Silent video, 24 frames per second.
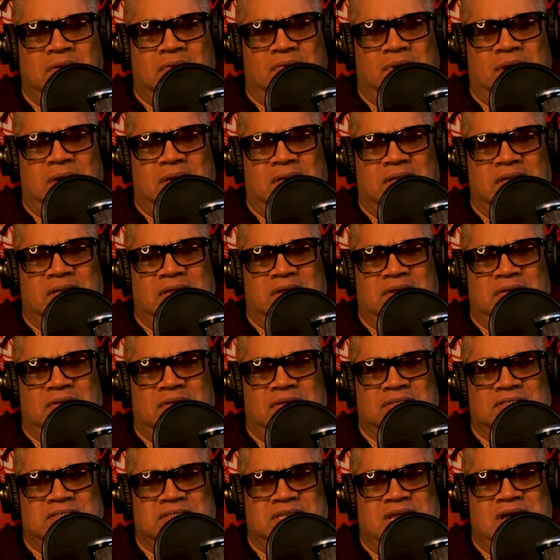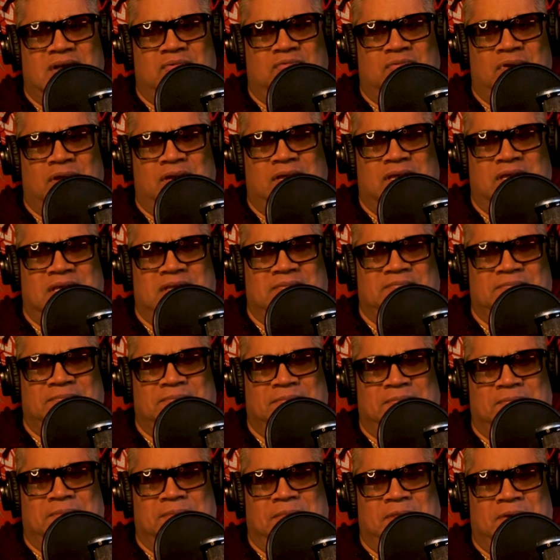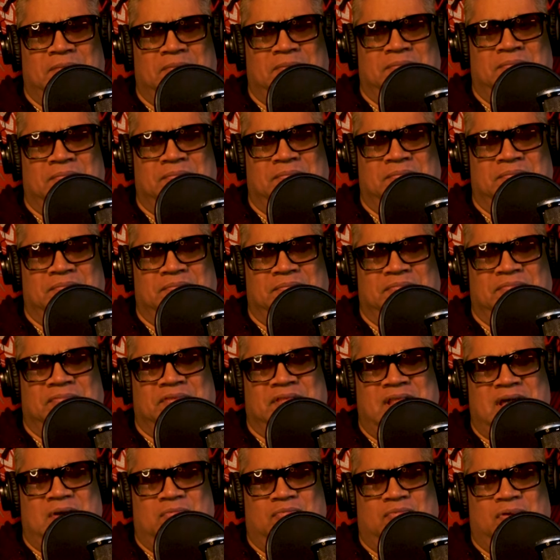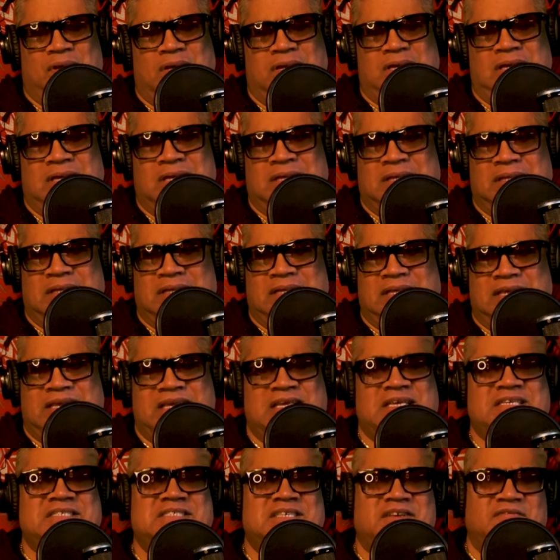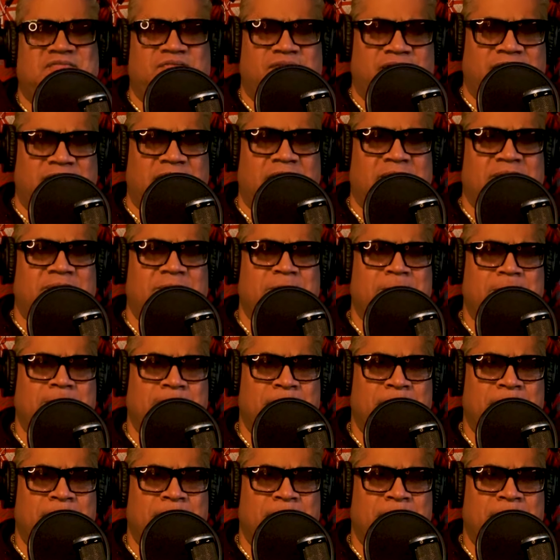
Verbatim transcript: Well, you know, it's not really, you know, it's not really easy for them.